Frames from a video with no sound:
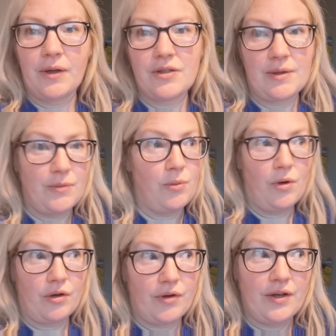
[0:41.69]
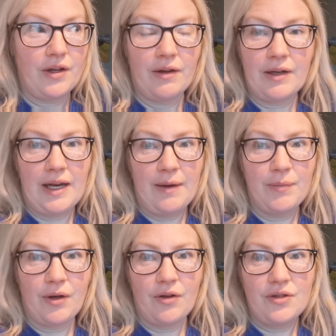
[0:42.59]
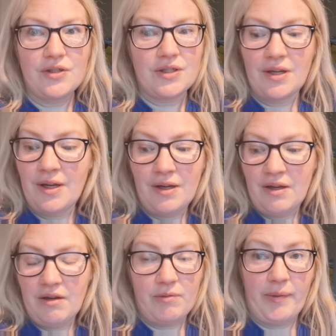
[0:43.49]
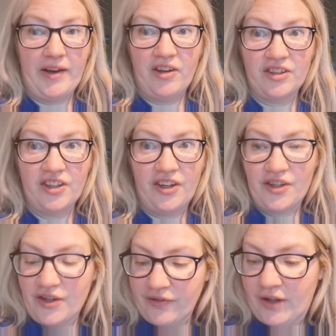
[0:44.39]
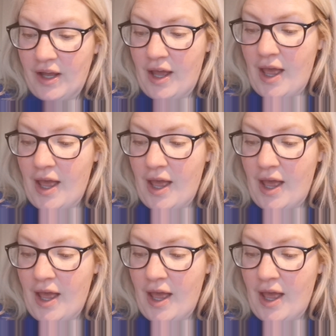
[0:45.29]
because I'm not walking around that lane because I'll probably get knocked down or something.